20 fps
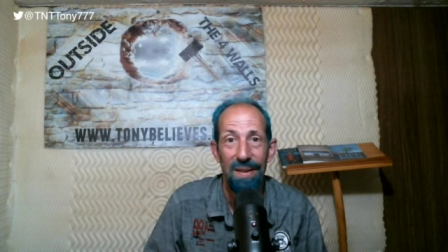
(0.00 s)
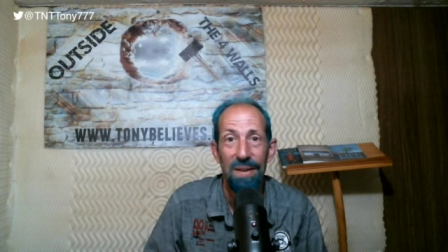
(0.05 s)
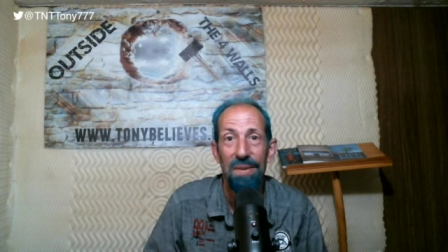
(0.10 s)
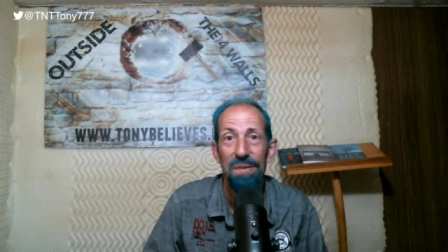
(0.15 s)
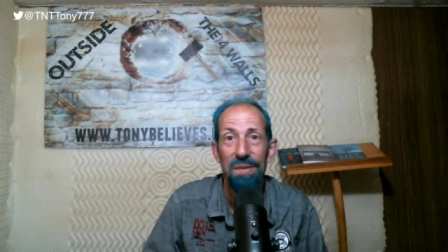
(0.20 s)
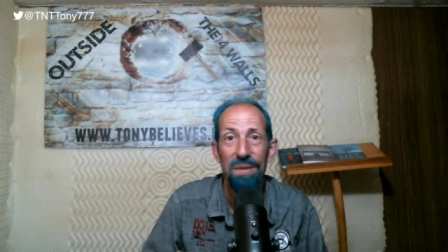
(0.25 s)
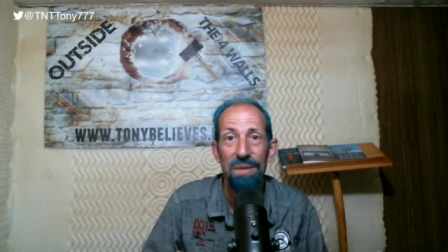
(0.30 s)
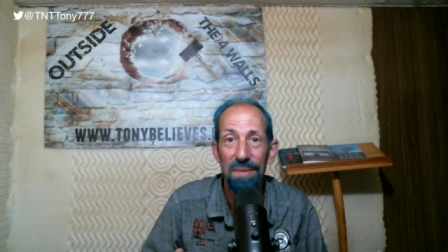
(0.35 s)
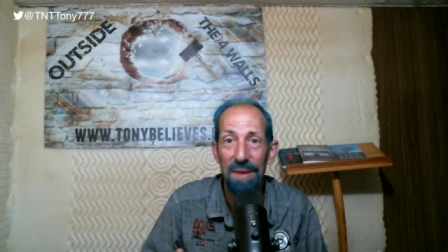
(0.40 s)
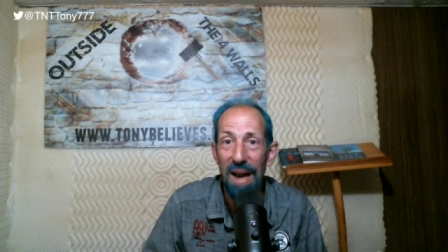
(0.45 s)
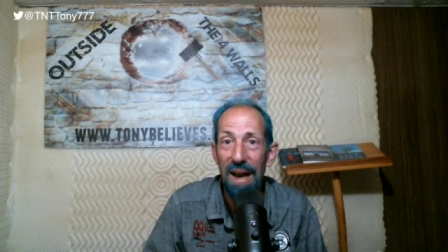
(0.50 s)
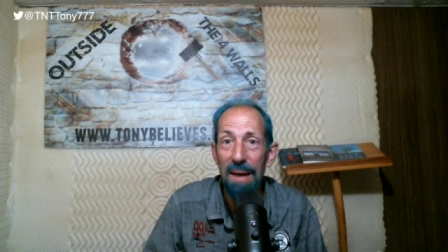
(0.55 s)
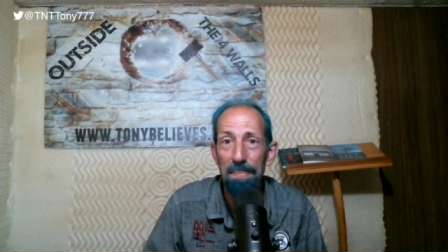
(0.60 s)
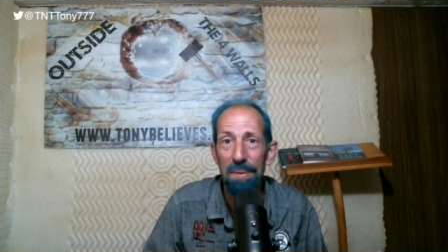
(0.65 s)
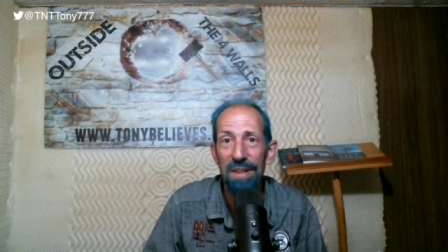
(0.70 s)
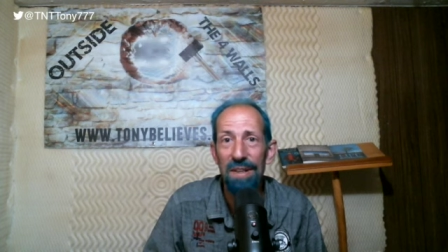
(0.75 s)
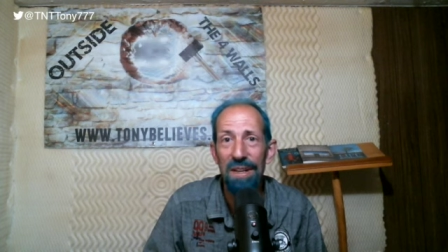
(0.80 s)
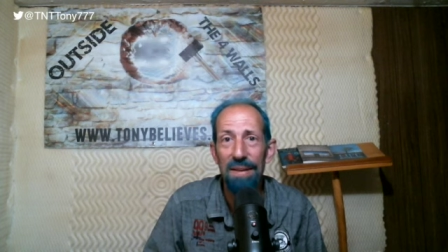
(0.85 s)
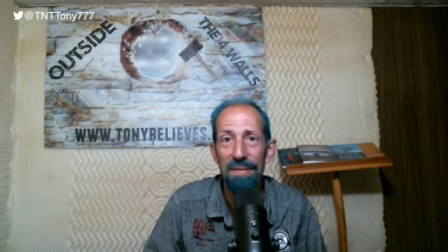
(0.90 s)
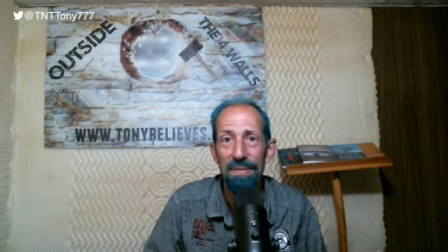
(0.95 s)
to not
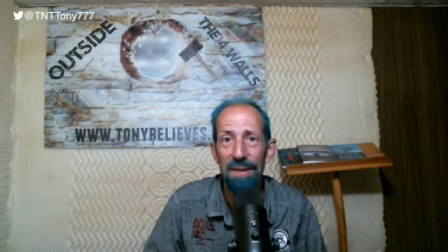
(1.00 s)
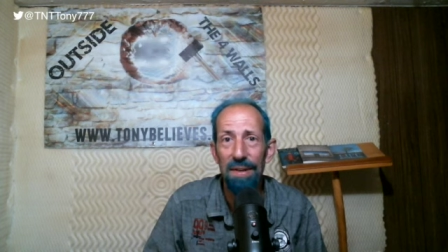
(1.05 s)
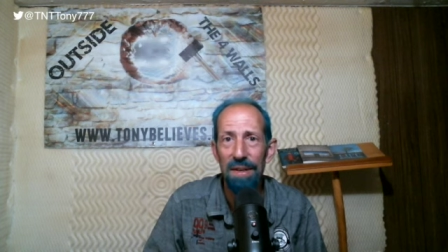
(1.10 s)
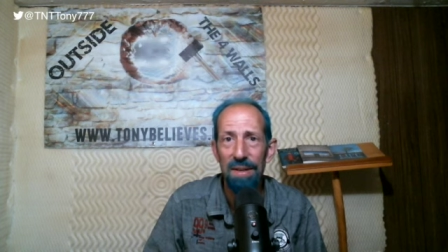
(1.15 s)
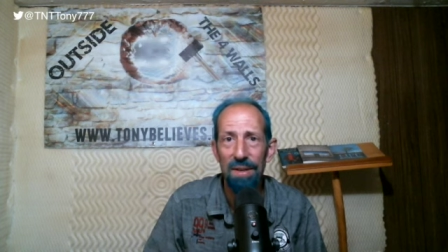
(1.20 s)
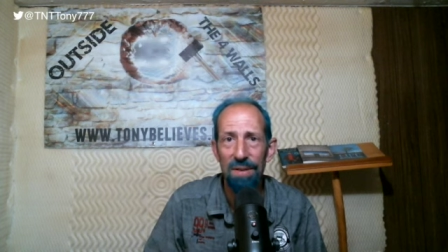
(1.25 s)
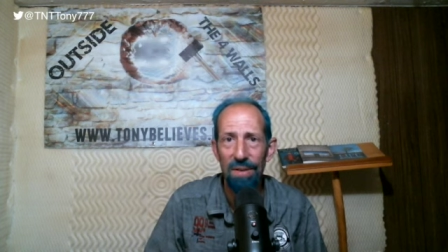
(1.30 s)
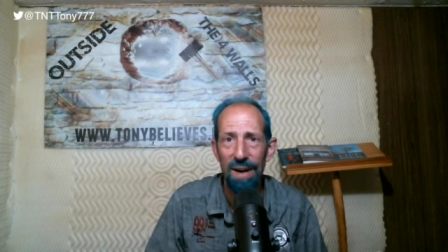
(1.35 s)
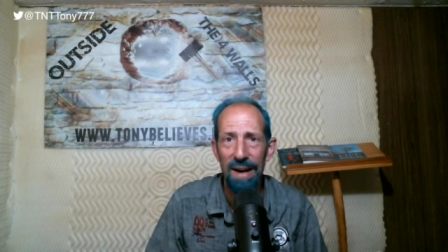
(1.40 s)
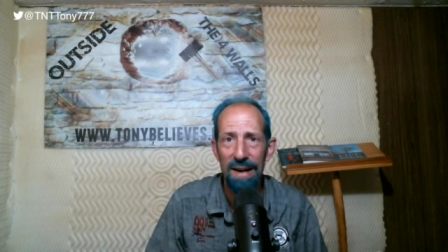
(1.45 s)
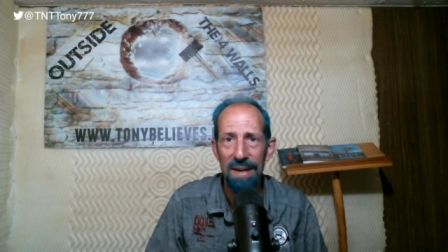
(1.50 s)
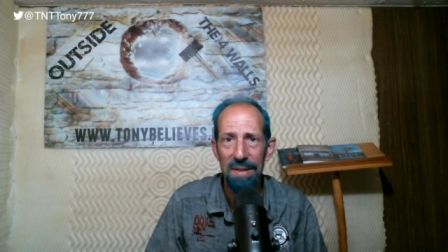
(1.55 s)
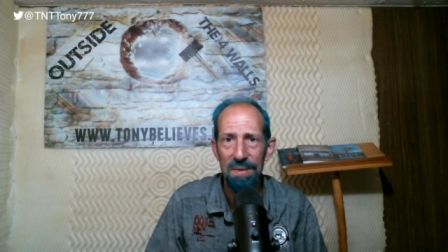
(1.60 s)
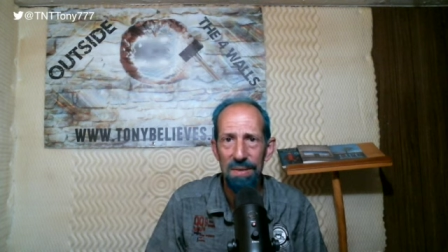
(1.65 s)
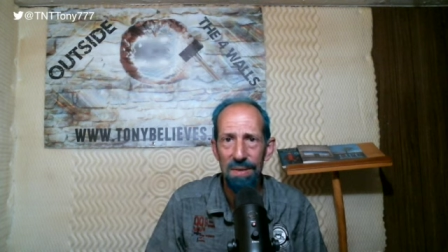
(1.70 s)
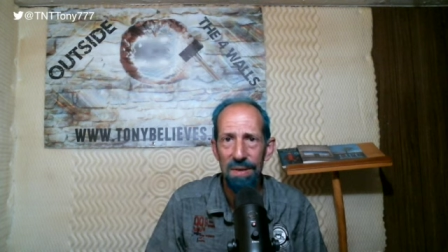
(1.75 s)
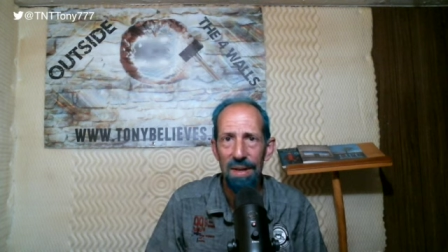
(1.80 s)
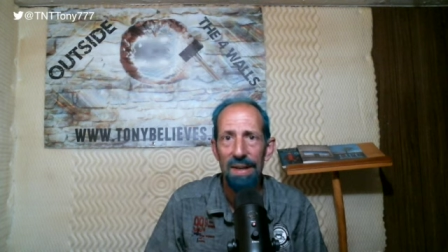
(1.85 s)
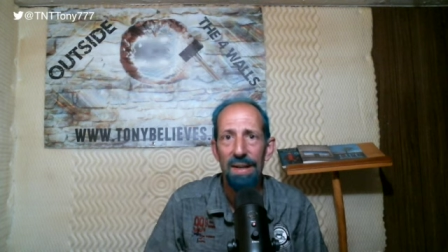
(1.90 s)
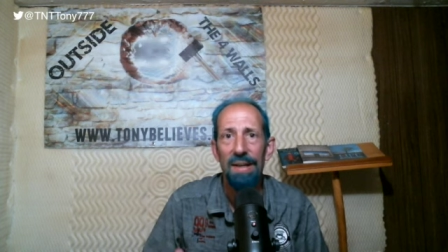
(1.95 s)
believe in
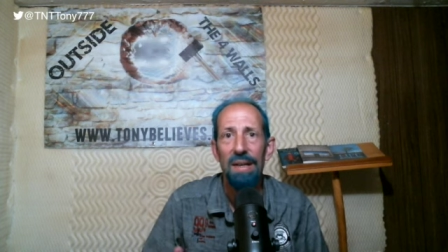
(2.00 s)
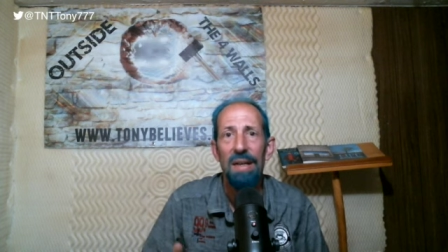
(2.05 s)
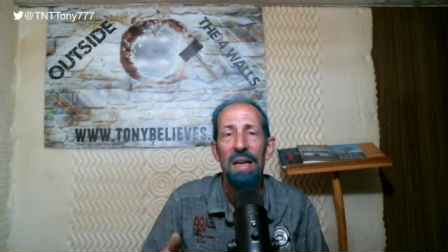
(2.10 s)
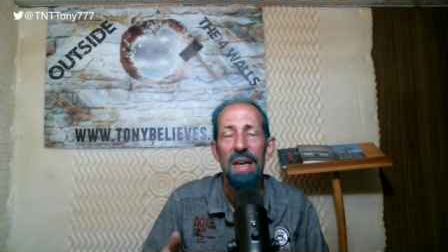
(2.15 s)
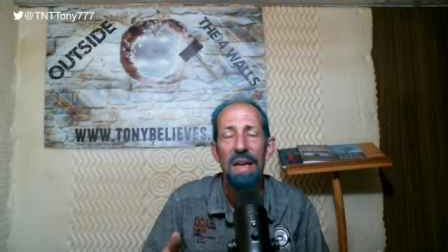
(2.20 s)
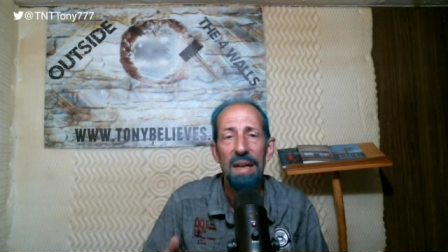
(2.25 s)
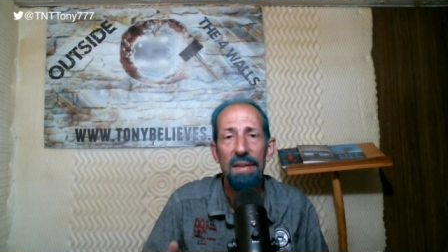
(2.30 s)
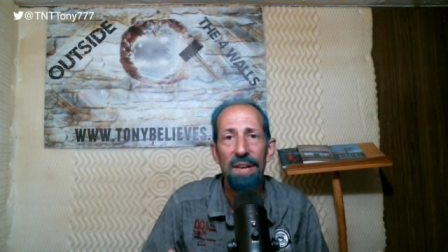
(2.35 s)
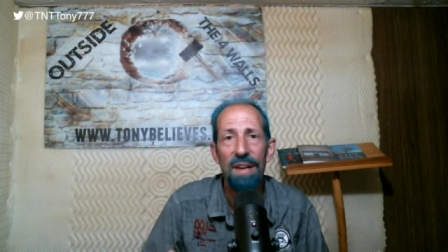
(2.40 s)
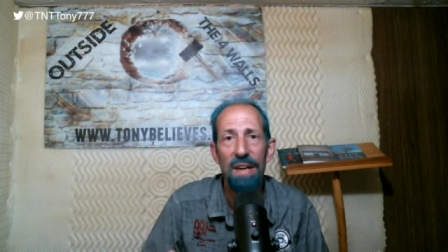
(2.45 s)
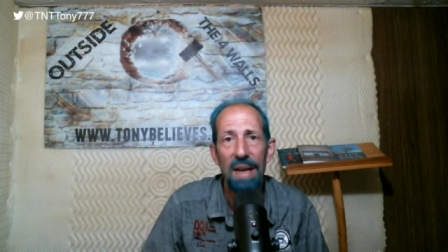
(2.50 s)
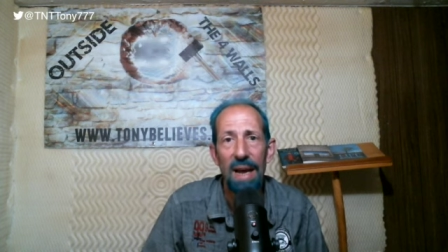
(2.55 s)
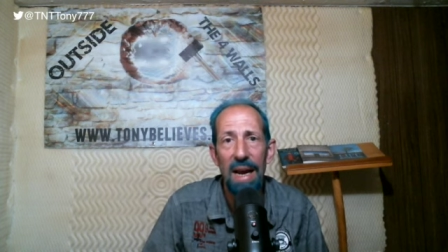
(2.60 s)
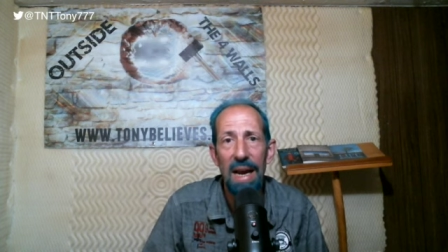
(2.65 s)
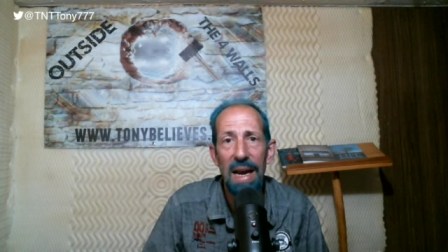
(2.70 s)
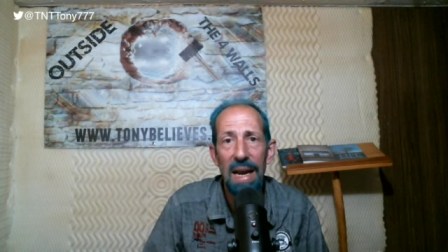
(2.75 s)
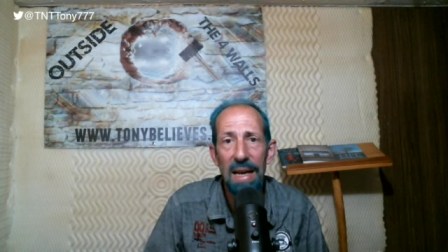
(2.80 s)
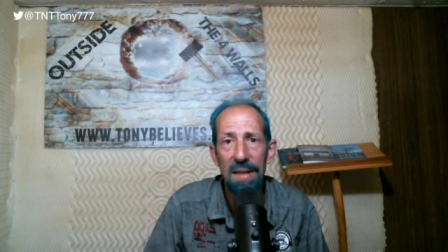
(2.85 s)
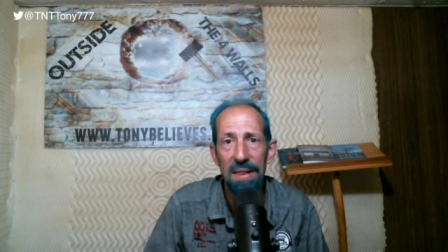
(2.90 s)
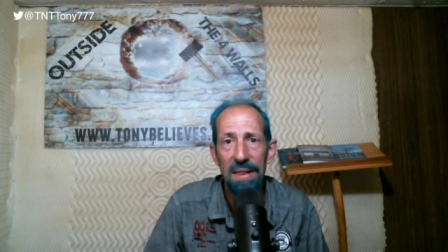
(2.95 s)
Christ, even
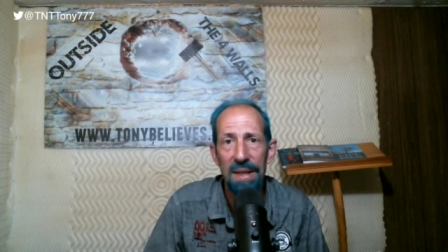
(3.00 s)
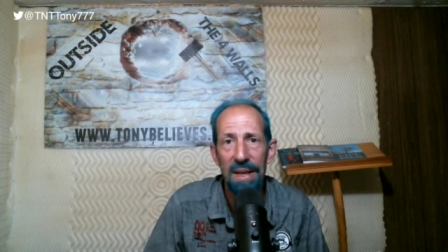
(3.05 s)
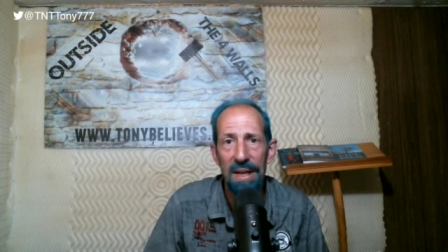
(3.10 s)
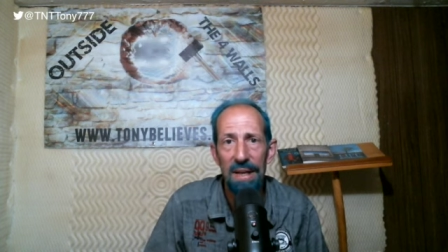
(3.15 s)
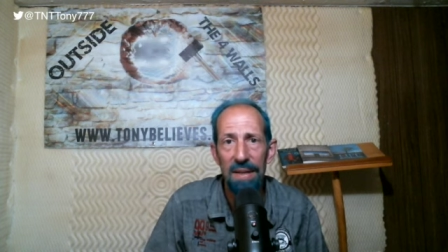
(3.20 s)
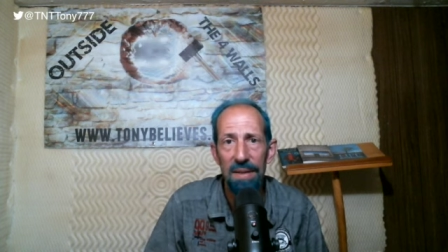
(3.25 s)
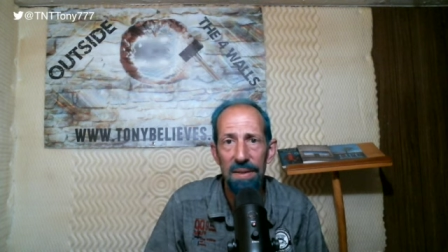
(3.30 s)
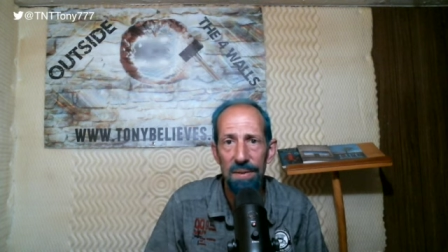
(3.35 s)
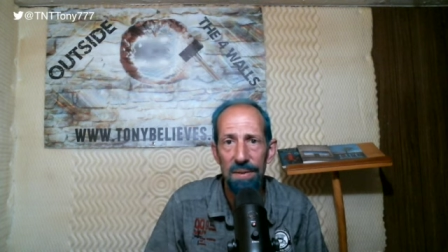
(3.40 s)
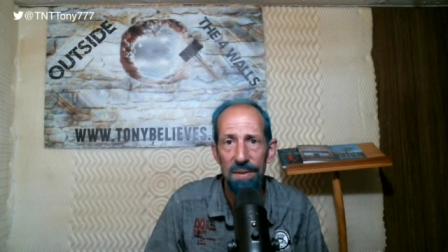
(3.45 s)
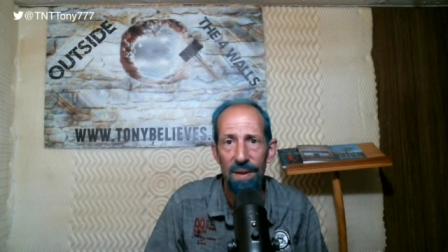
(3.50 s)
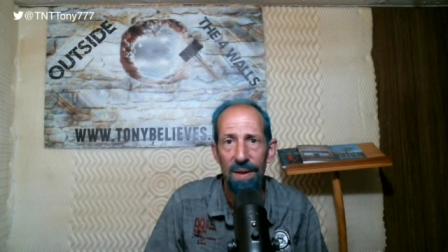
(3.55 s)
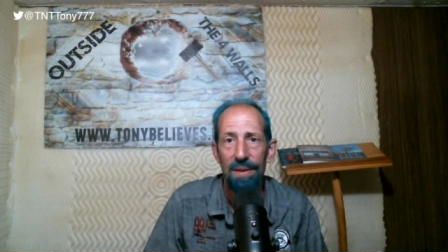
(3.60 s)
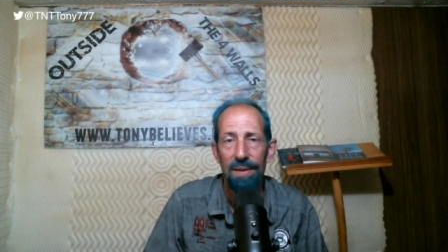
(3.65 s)
atheists,